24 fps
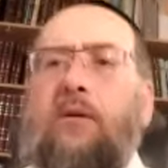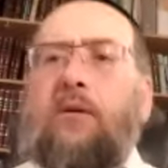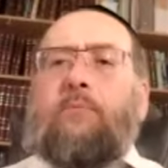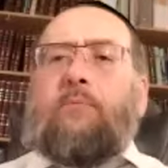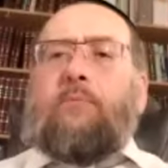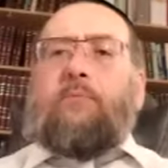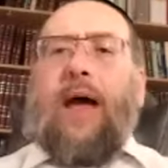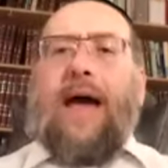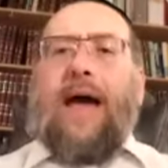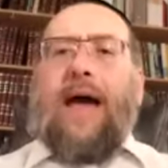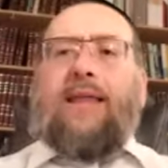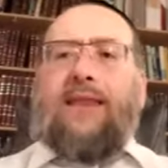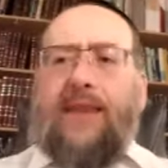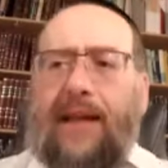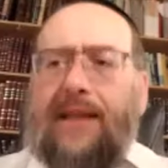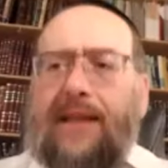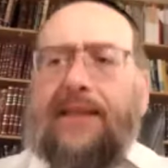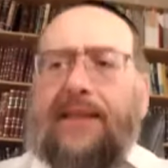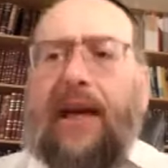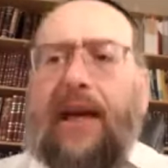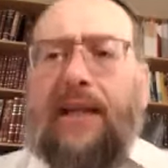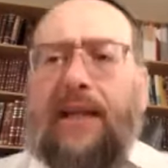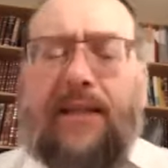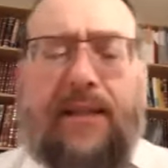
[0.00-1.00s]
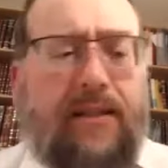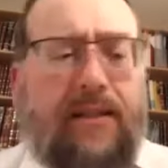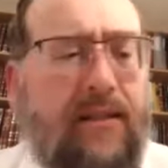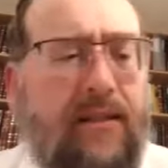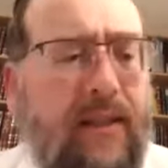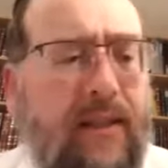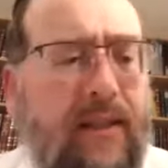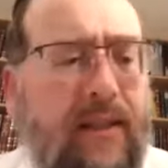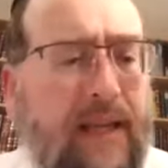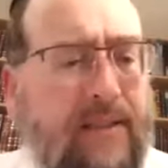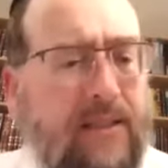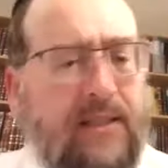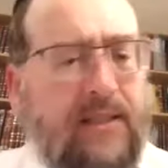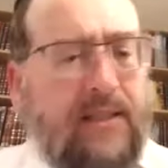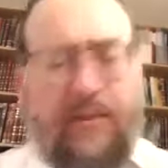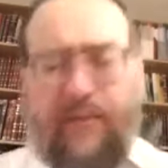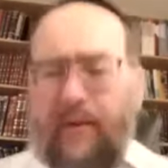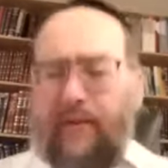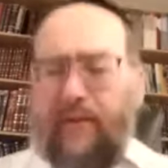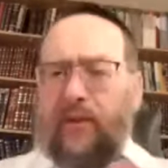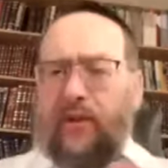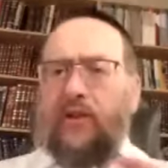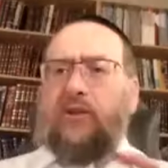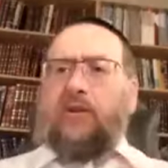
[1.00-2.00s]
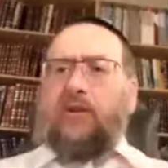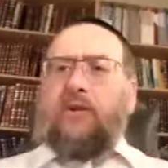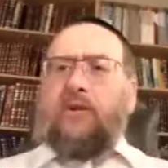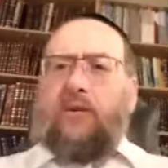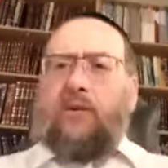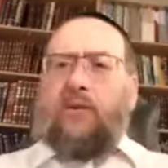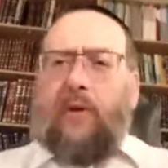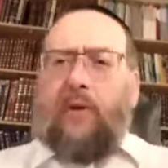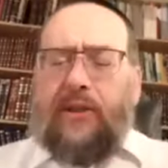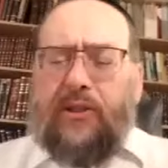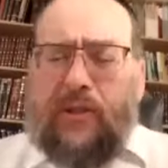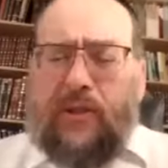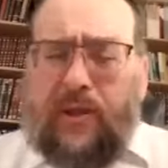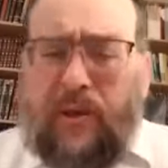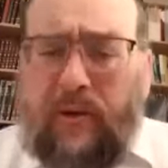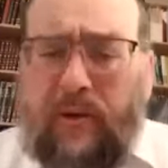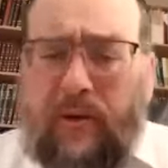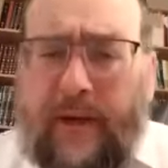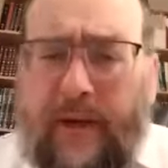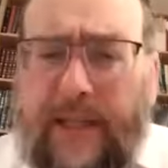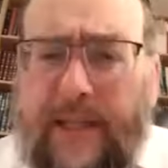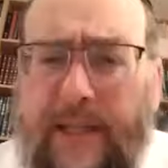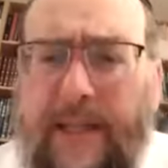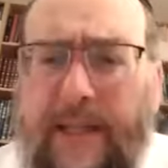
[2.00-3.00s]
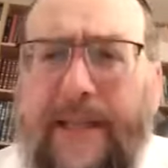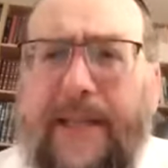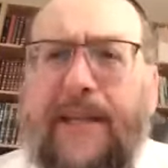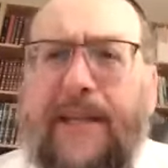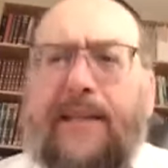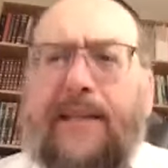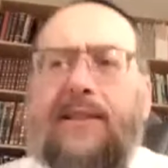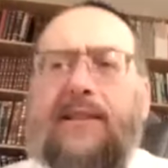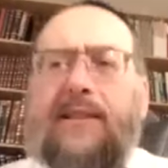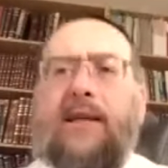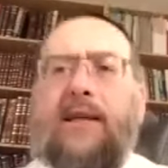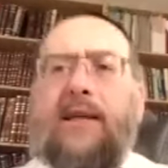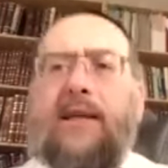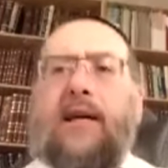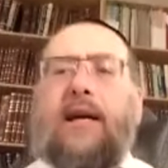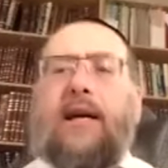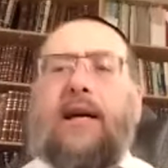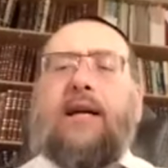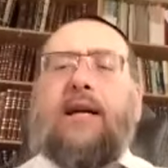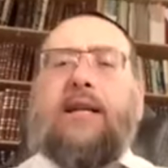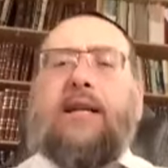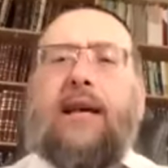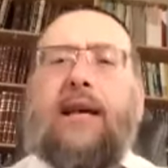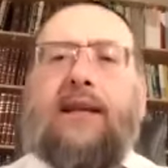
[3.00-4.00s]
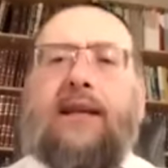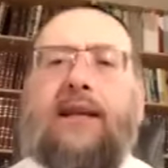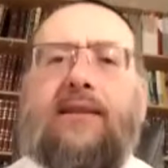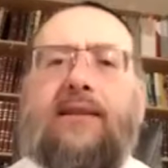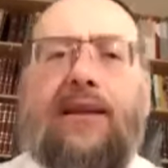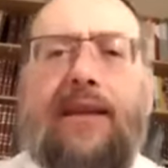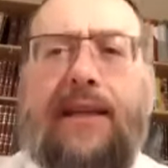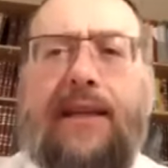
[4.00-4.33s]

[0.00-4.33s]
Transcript: I think the answer to that is, if I've understood the question correctly, is that